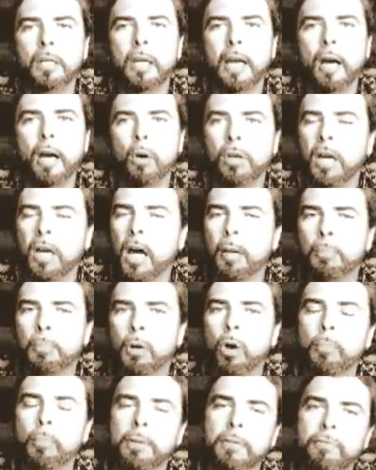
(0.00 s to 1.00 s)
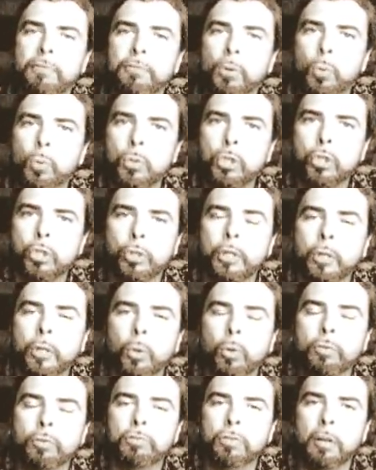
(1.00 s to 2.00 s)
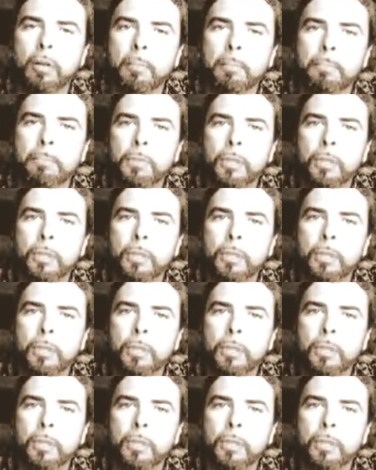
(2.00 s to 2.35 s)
how God brought me full circle from